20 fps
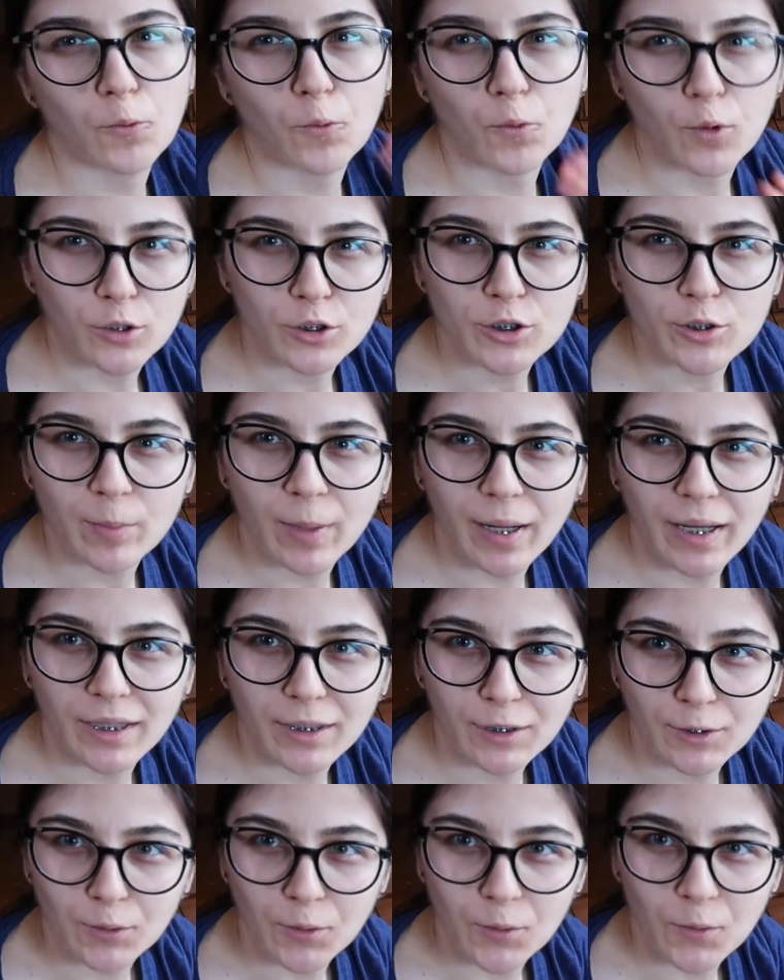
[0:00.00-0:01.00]
wash my
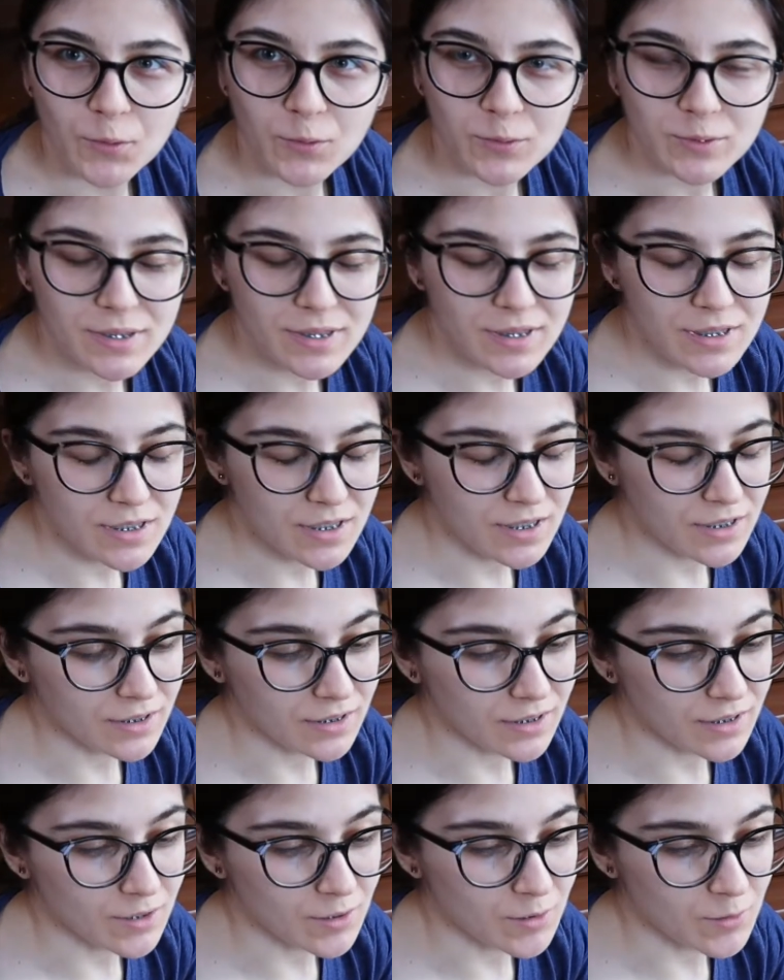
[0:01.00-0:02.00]
clothes
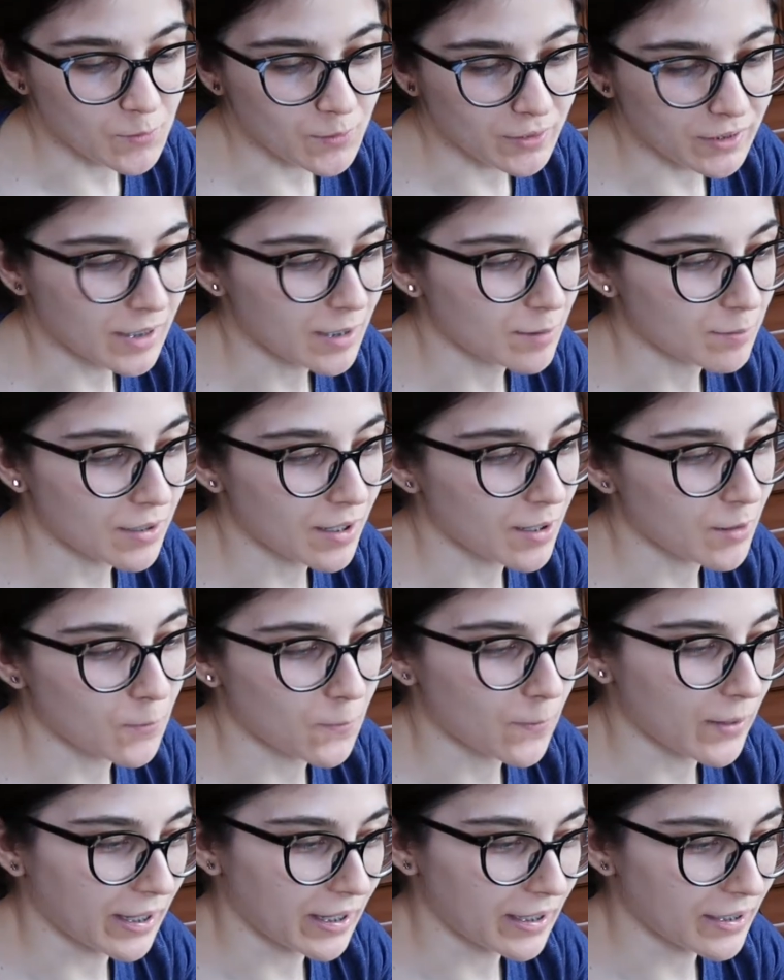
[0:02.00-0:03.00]
when I'm
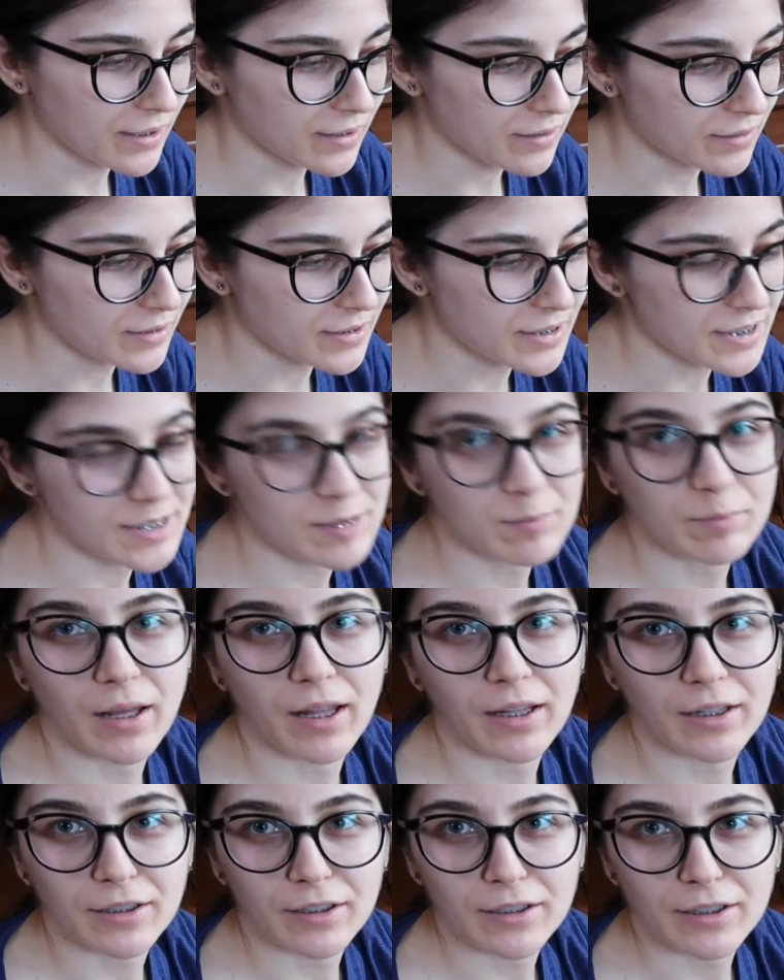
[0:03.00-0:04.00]
away. It doesn't
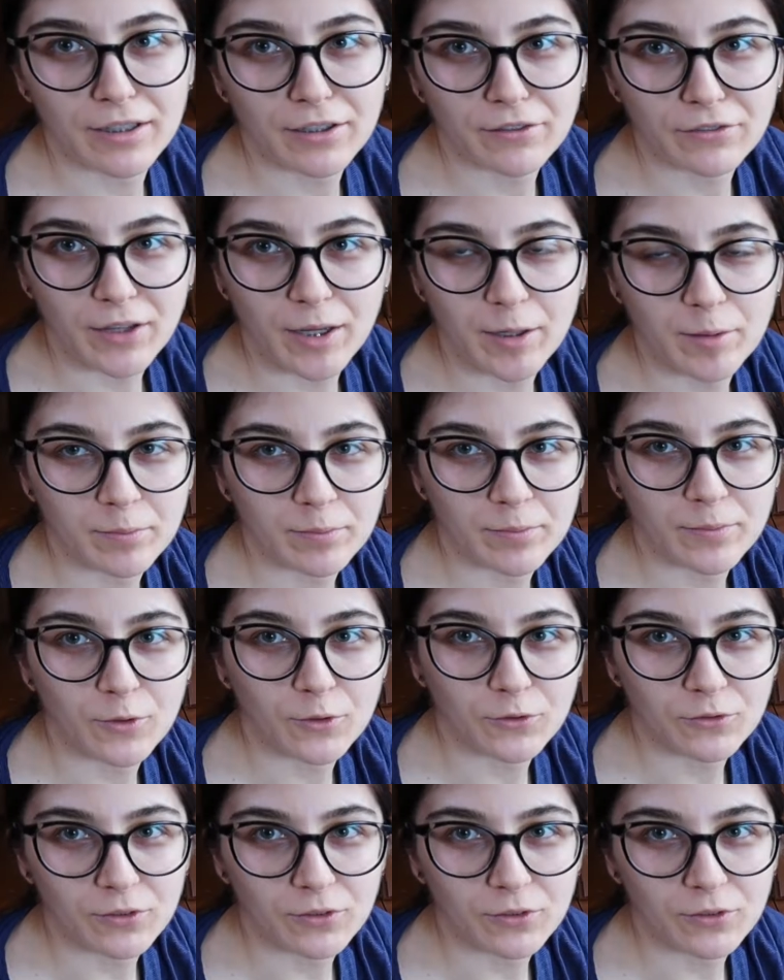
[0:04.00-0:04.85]
matter if I'm on